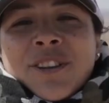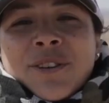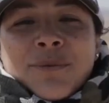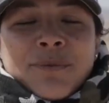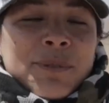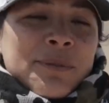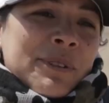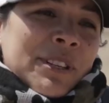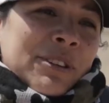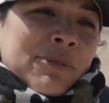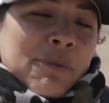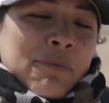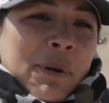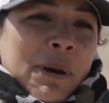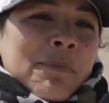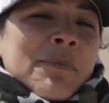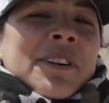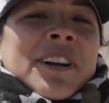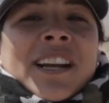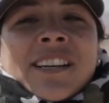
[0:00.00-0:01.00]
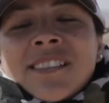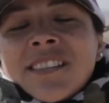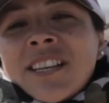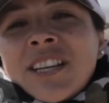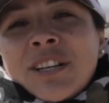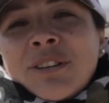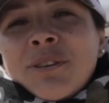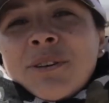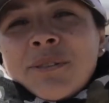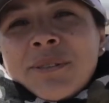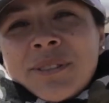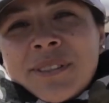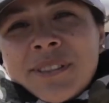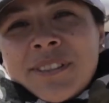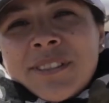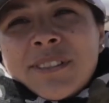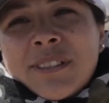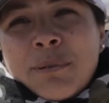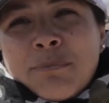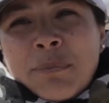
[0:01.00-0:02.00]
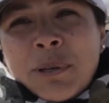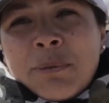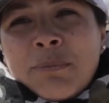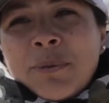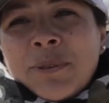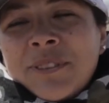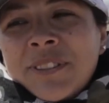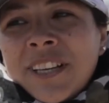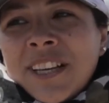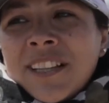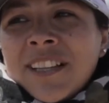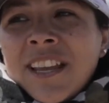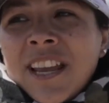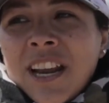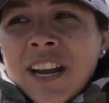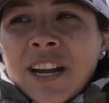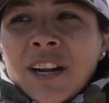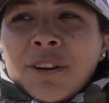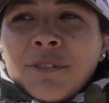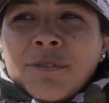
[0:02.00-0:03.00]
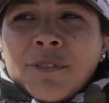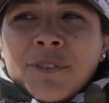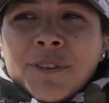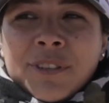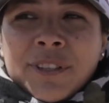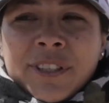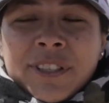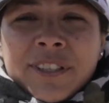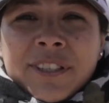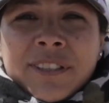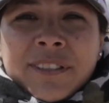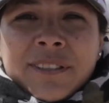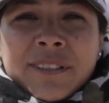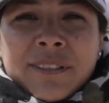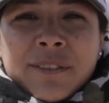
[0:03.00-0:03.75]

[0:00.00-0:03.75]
you will be remembered as heroes, the people that care for the